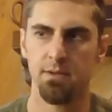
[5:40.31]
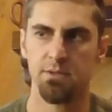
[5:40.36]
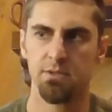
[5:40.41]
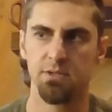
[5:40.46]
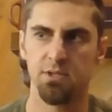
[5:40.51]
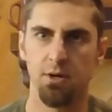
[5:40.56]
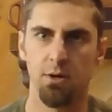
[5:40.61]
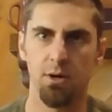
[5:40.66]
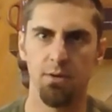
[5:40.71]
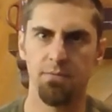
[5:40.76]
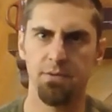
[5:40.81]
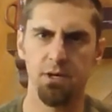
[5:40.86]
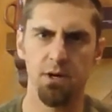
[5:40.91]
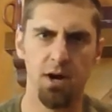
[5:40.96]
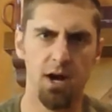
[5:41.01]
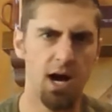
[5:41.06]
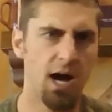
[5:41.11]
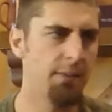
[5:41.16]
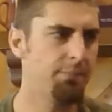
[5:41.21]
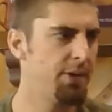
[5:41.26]
So if you're
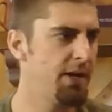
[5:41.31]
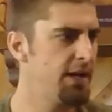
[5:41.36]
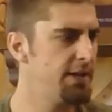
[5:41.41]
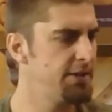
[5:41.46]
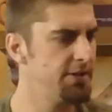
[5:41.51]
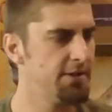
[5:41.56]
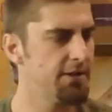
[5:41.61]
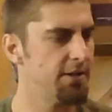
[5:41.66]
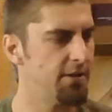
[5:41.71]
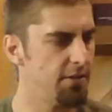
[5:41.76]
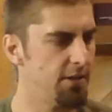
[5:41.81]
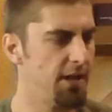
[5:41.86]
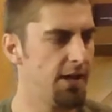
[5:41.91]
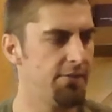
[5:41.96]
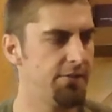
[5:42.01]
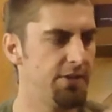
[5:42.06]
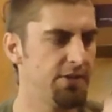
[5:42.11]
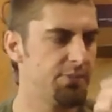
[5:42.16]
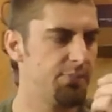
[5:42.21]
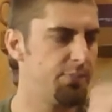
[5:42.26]
a hop head, you're gonna
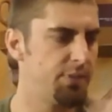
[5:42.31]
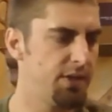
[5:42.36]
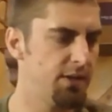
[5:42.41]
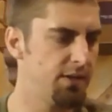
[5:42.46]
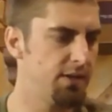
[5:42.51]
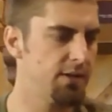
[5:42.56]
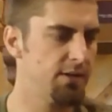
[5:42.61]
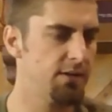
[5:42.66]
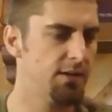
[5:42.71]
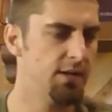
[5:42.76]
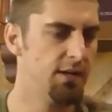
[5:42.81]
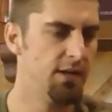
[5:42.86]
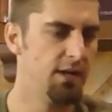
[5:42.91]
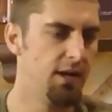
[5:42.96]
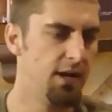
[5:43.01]
love this beer.